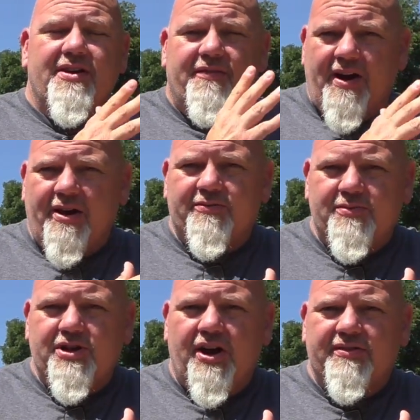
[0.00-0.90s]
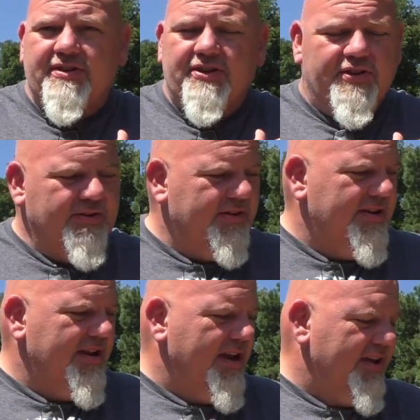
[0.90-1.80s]
fire some shots into it,
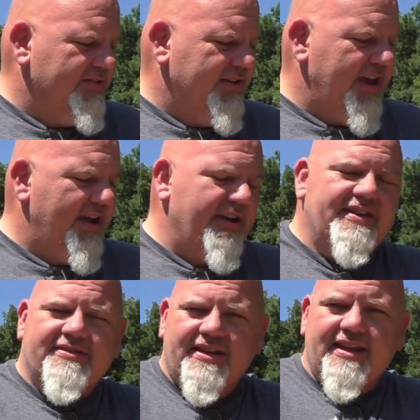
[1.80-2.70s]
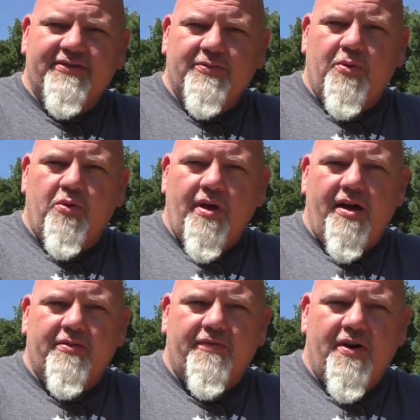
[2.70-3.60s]
see how easy it is to pull
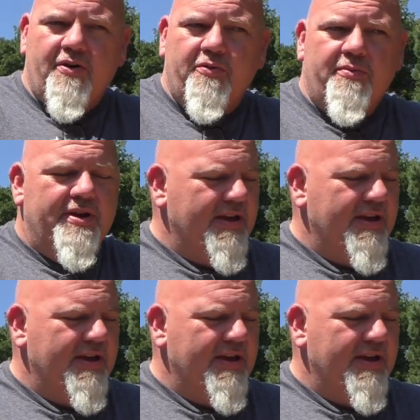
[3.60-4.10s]
out of the foam,